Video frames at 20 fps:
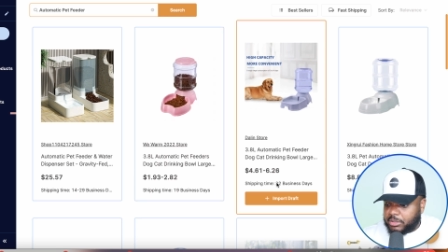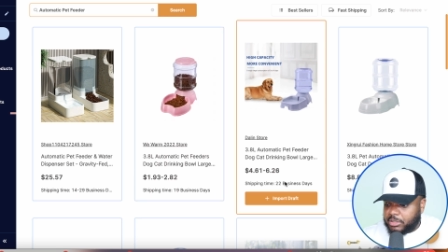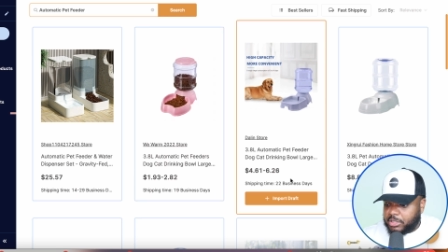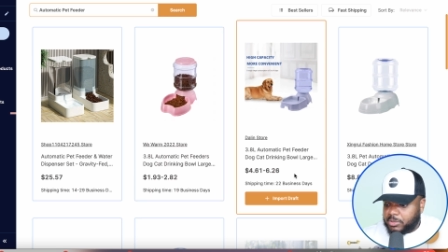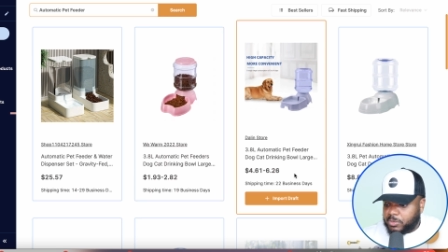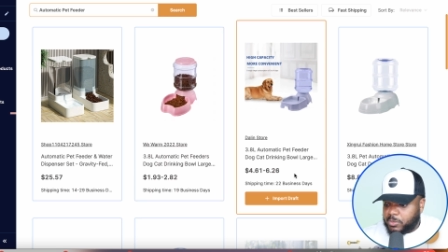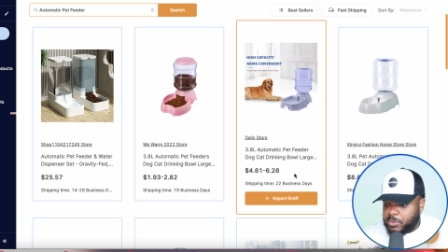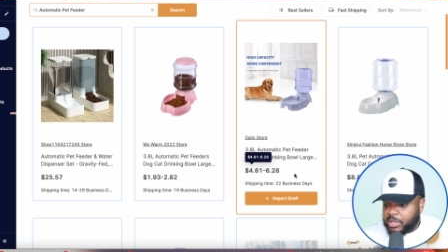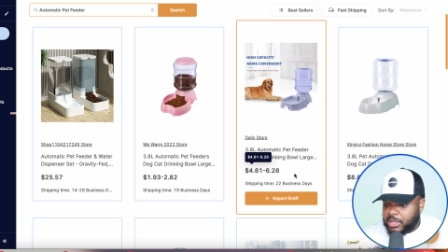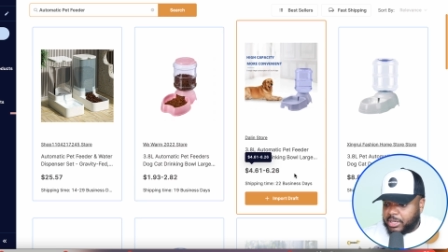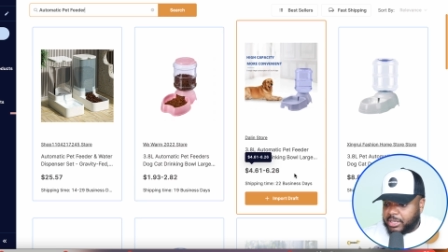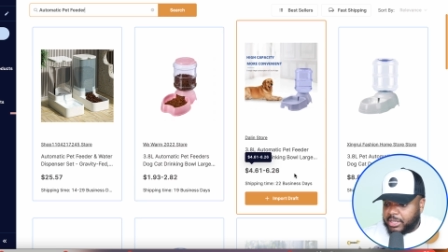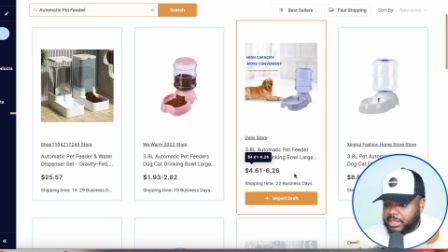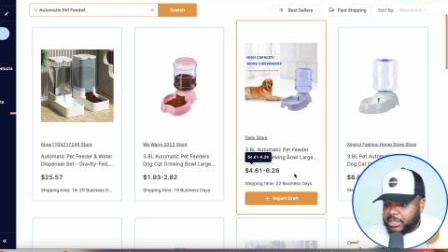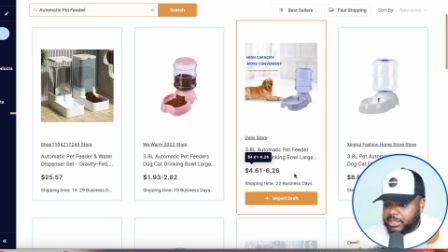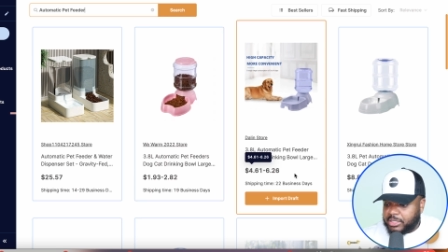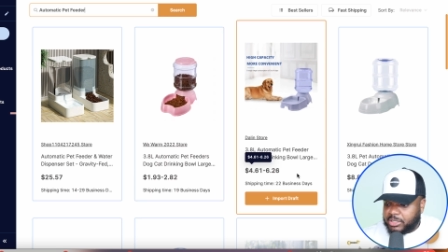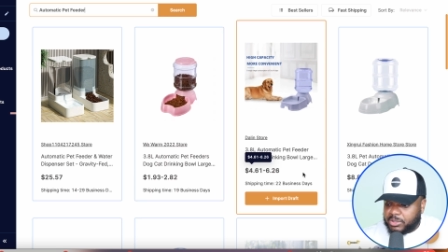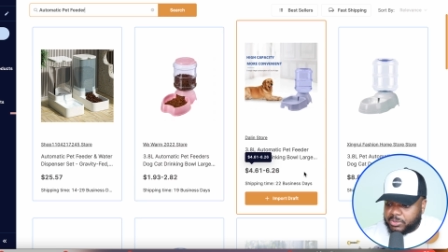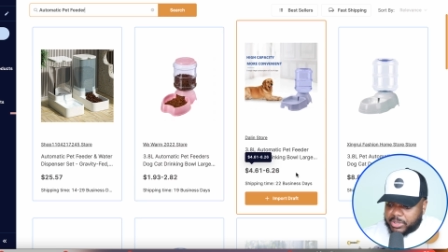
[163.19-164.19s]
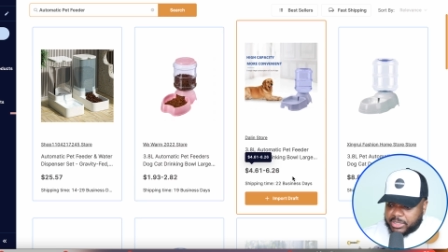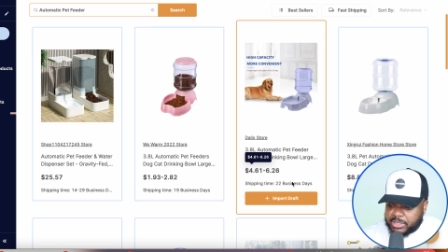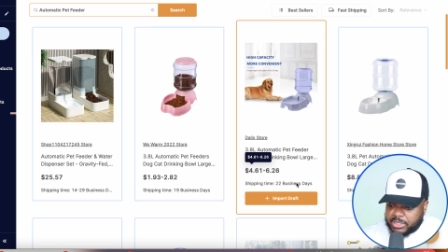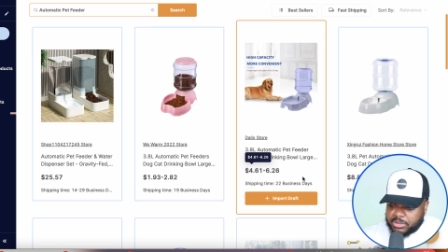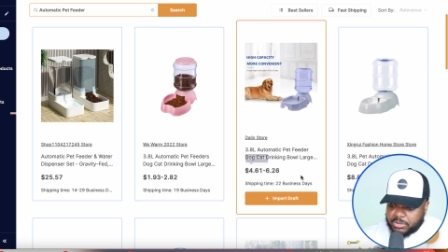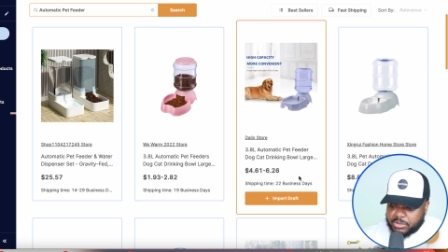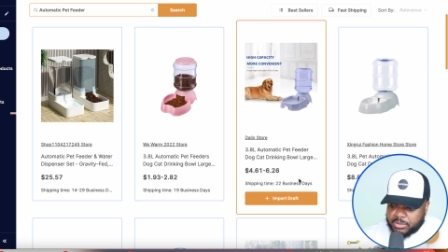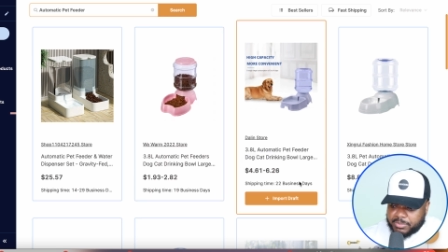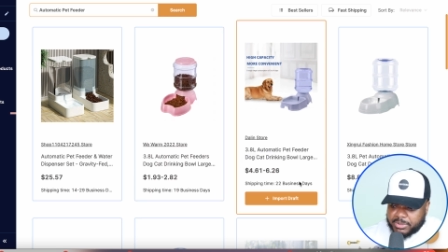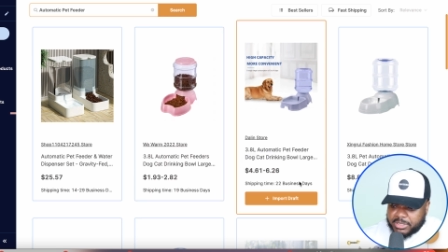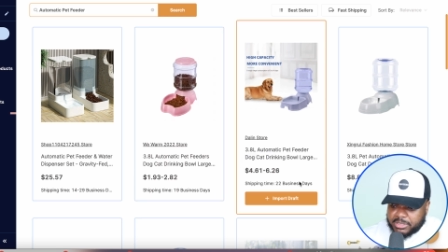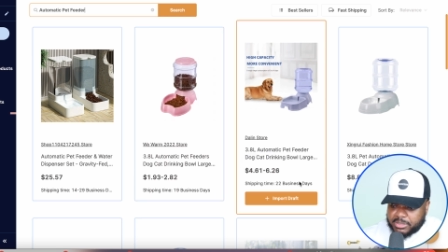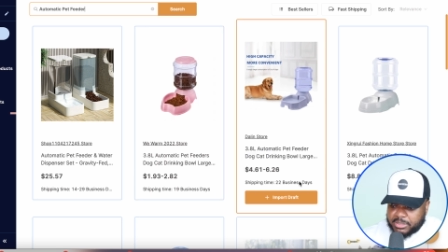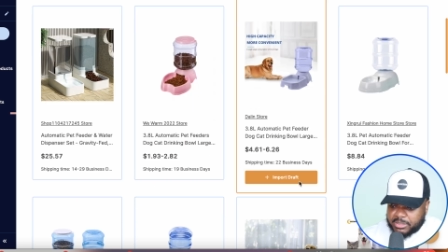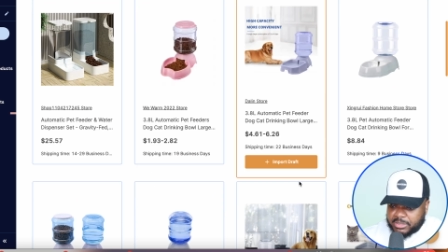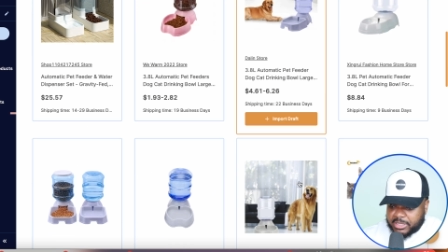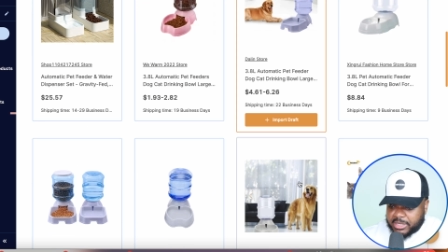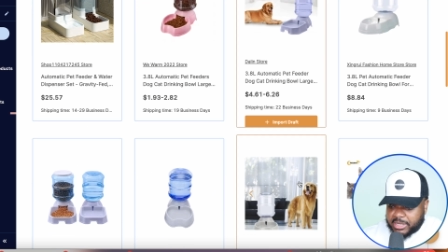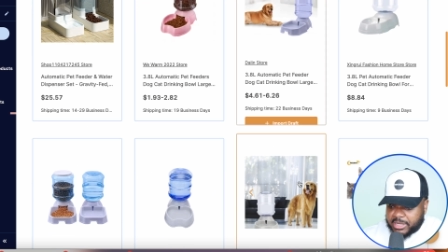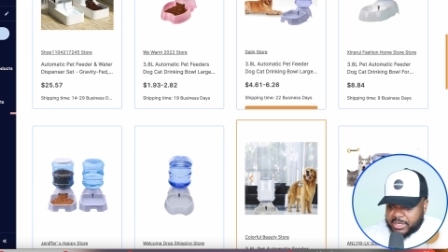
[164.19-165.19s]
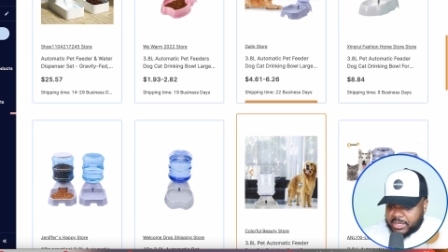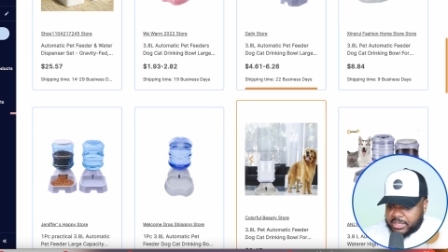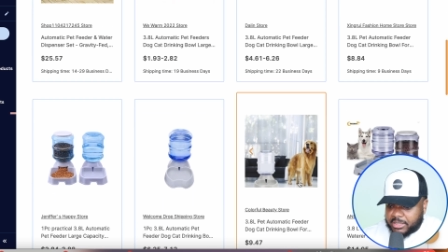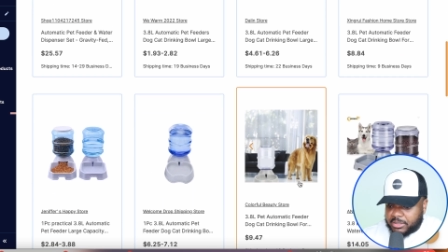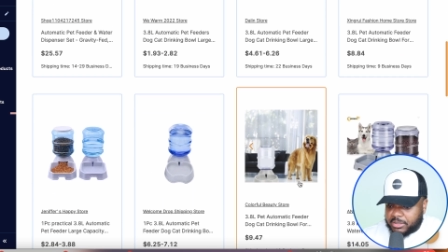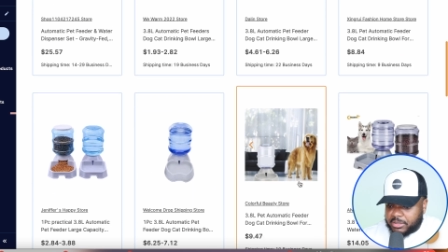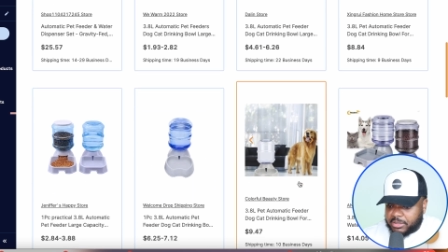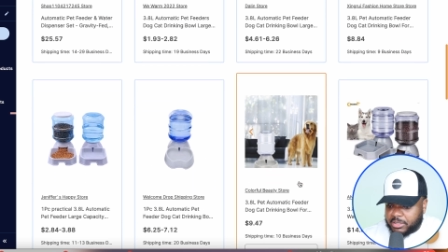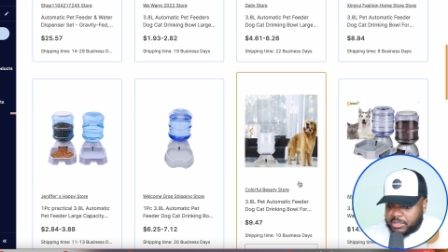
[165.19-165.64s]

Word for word: This one is 22 business days.